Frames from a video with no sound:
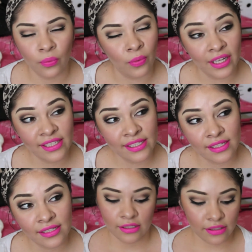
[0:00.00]
what?
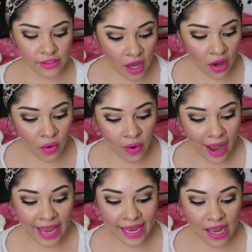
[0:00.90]
So
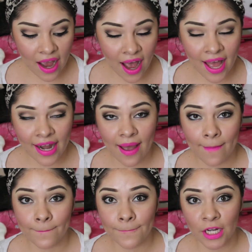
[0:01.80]
I got
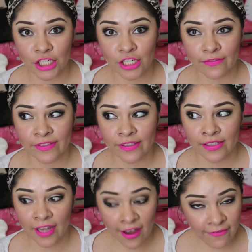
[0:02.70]
a bunch of
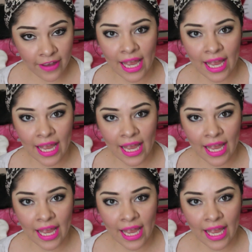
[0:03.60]
stuff,